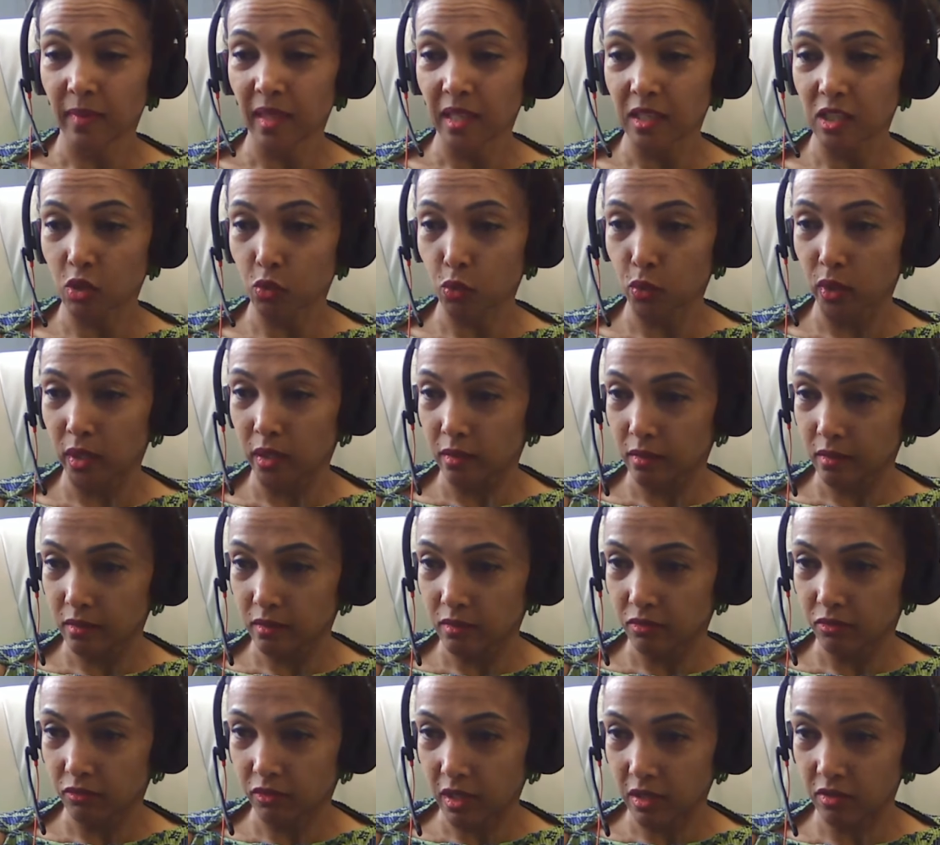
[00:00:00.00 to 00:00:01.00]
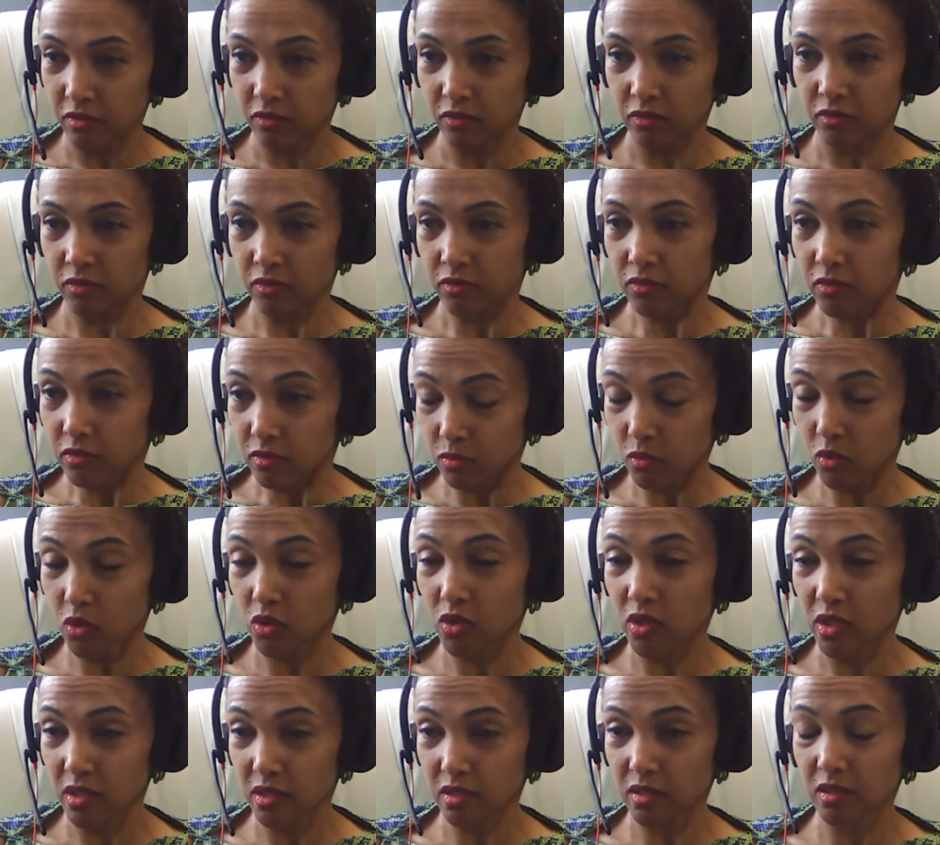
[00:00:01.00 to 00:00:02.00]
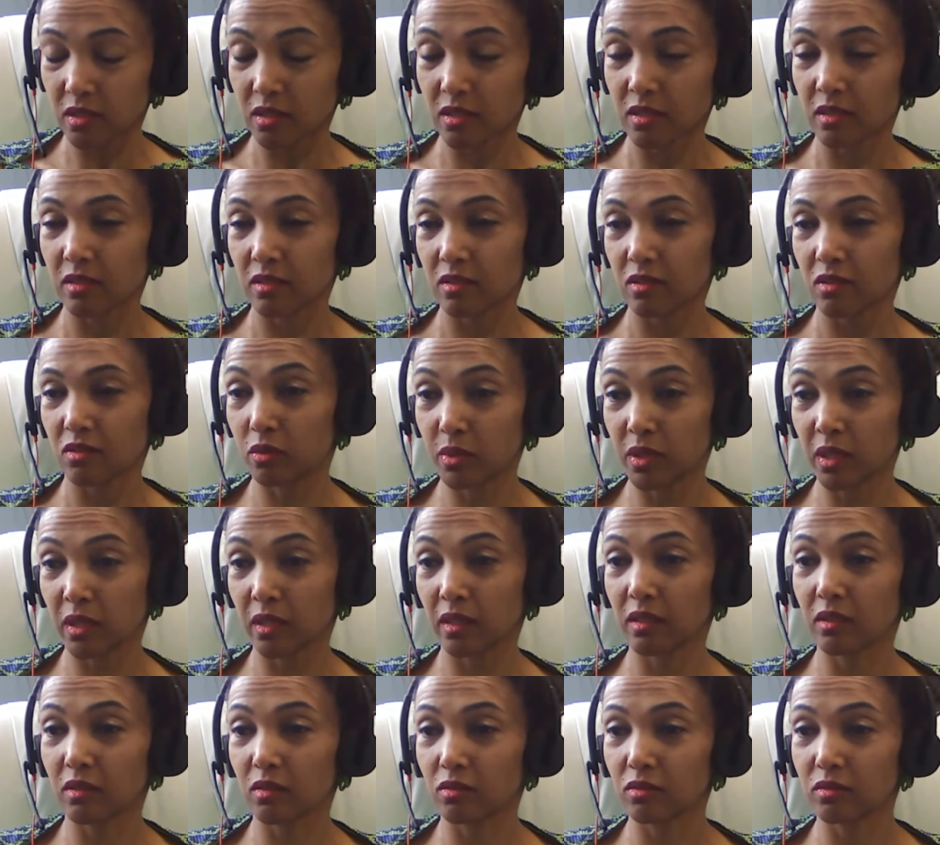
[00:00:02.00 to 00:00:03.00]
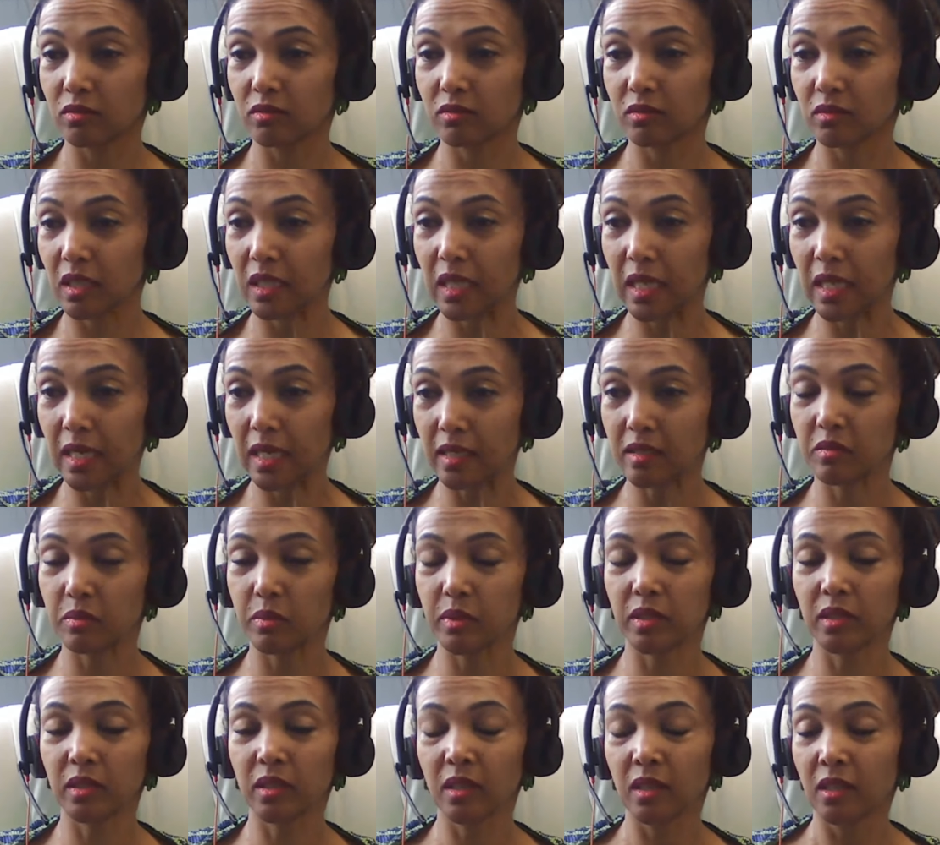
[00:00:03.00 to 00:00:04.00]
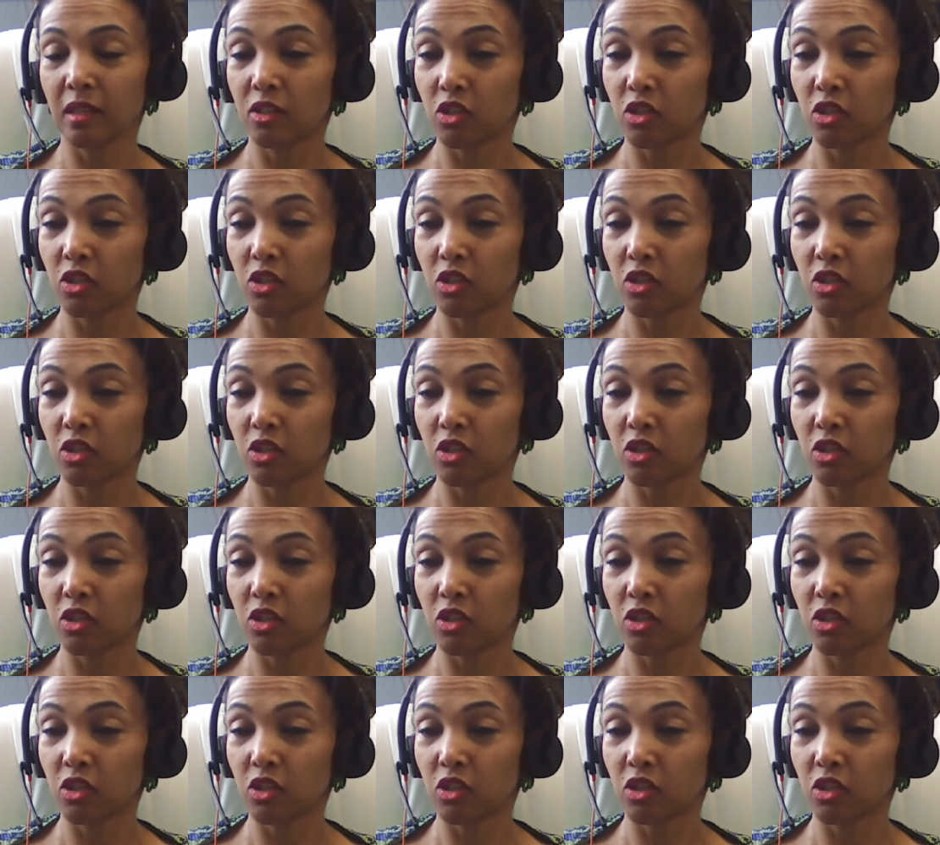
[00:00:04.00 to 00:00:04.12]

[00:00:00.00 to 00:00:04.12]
She waited 5 more years to bring her own real husband.